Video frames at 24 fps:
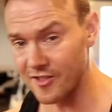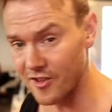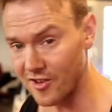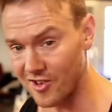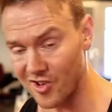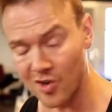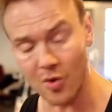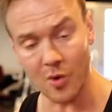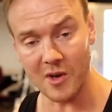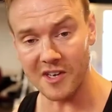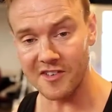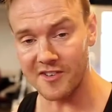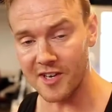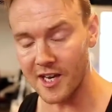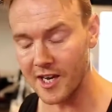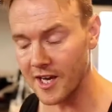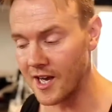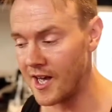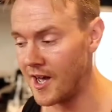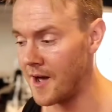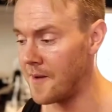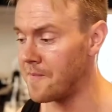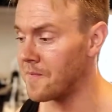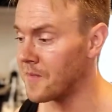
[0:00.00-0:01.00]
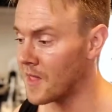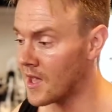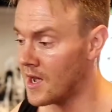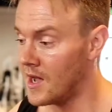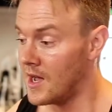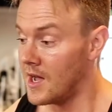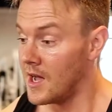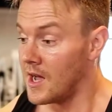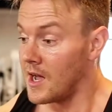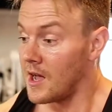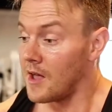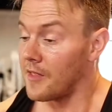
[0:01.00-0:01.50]
the squeezing.
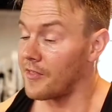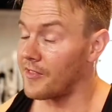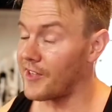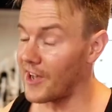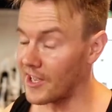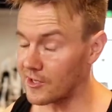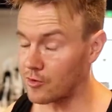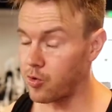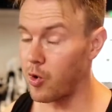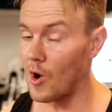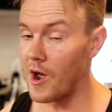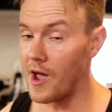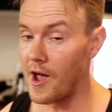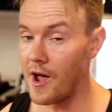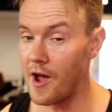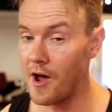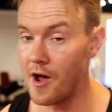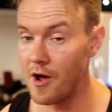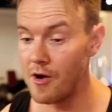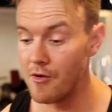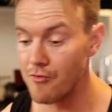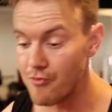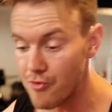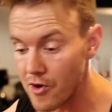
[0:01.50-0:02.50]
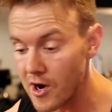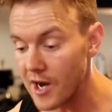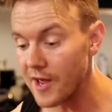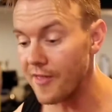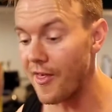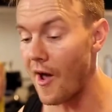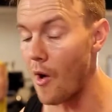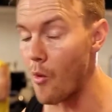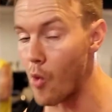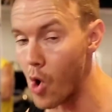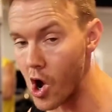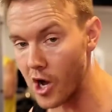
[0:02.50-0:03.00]
That's where really
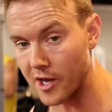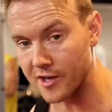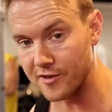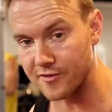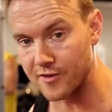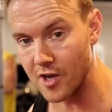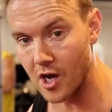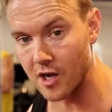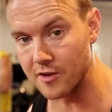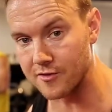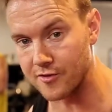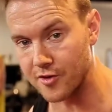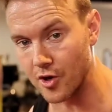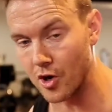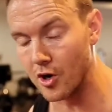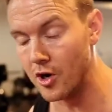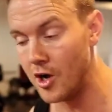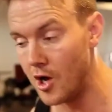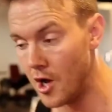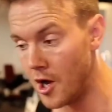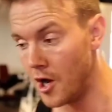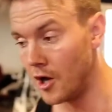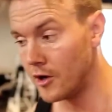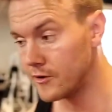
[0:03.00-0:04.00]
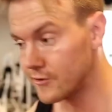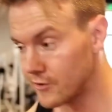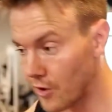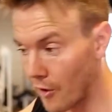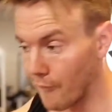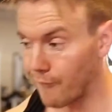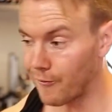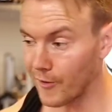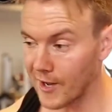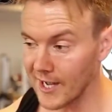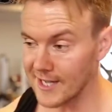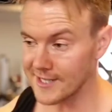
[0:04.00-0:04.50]
that work is done. So
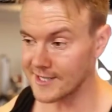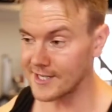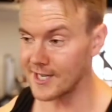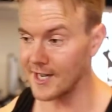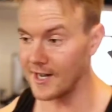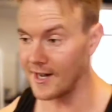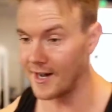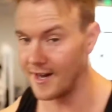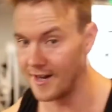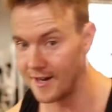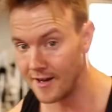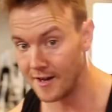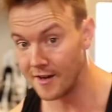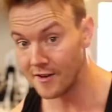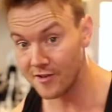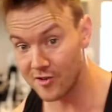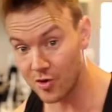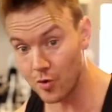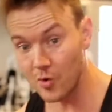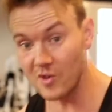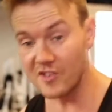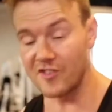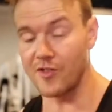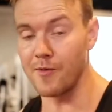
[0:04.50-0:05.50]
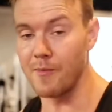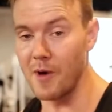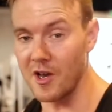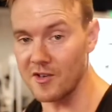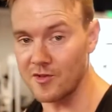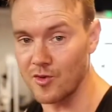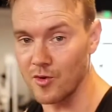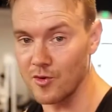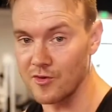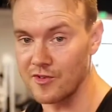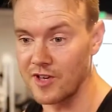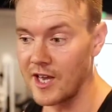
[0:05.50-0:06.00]
don't forget to squeeze the
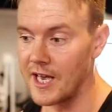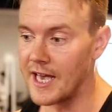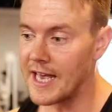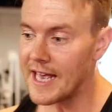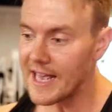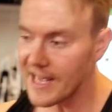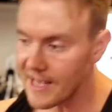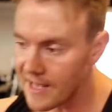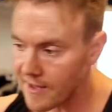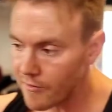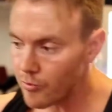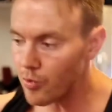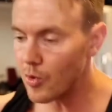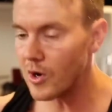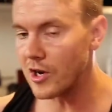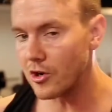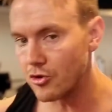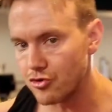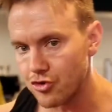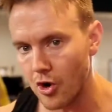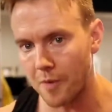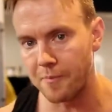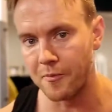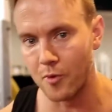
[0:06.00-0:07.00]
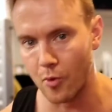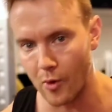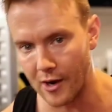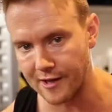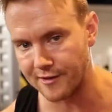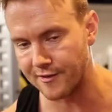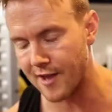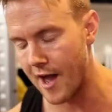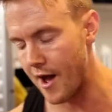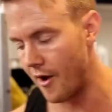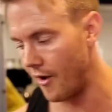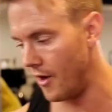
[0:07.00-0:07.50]
muscles even when you're dropping the
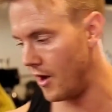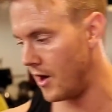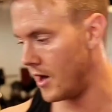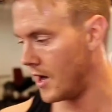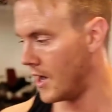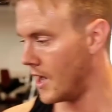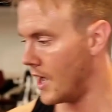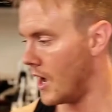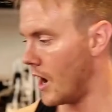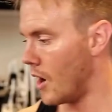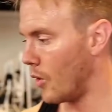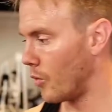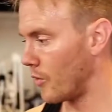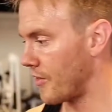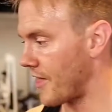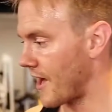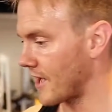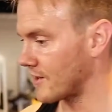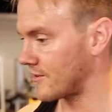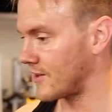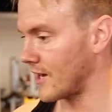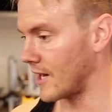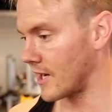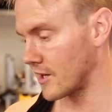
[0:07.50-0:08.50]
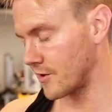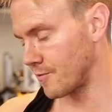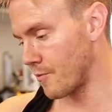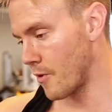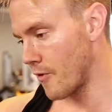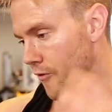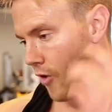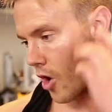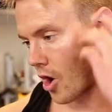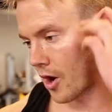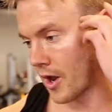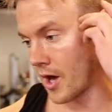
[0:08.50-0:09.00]
weights down. With that said, let's
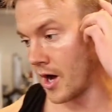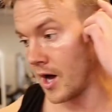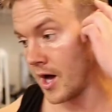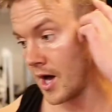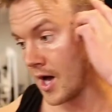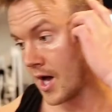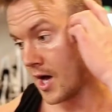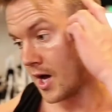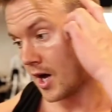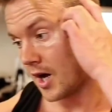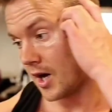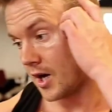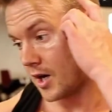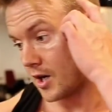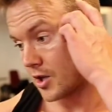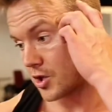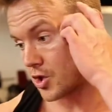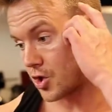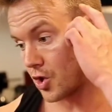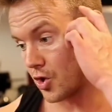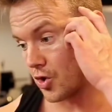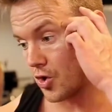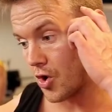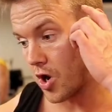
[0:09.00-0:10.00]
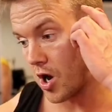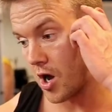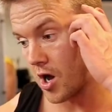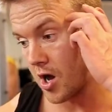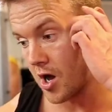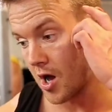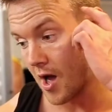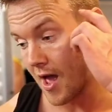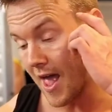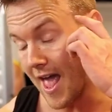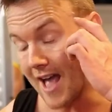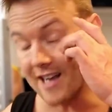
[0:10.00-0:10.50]
move on to
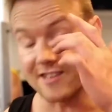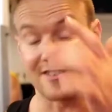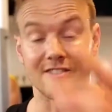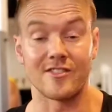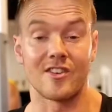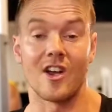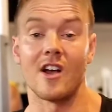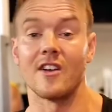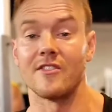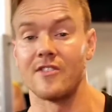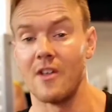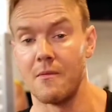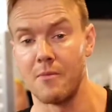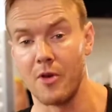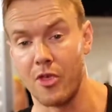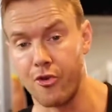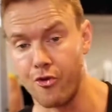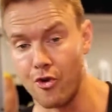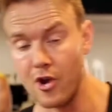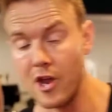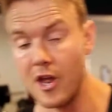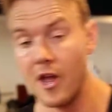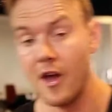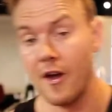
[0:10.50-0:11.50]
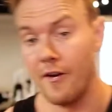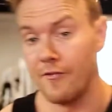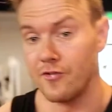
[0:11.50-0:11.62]
exercise number 3,